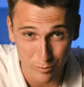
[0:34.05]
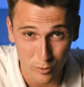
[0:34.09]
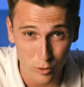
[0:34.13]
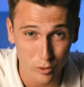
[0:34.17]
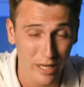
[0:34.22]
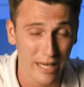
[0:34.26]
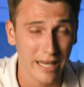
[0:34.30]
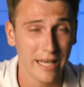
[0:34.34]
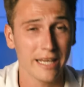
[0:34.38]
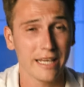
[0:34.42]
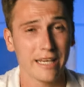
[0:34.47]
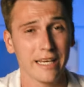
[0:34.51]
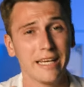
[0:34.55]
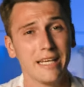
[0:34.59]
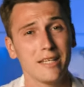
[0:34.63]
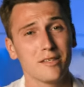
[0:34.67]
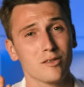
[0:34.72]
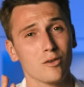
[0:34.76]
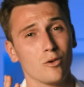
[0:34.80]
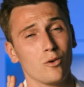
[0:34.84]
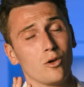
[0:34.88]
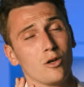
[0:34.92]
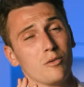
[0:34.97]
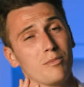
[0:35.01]
Today it's
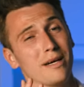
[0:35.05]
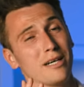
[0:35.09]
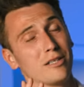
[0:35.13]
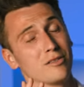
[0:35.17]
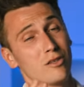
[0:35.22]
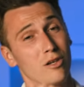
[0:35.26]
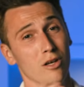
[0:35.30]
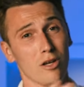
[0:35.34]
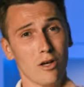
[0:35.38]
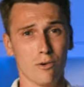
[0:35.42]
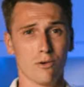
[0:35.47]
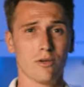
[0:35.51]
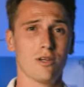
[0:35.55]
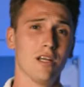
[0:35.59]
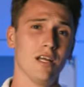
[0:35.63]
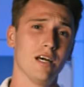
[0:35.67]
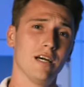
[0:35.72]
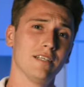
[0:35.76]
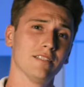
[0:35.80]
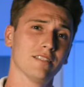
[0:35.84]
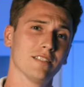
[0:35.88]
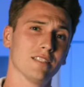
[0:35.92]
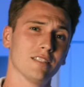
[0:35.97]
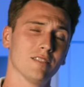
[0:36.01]
all about the
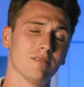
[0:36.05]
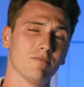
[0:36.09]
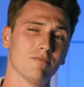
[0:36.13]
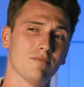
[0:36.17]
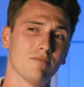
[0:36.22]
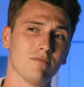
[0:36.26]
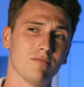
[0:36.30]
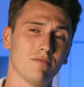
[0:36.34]
localizer,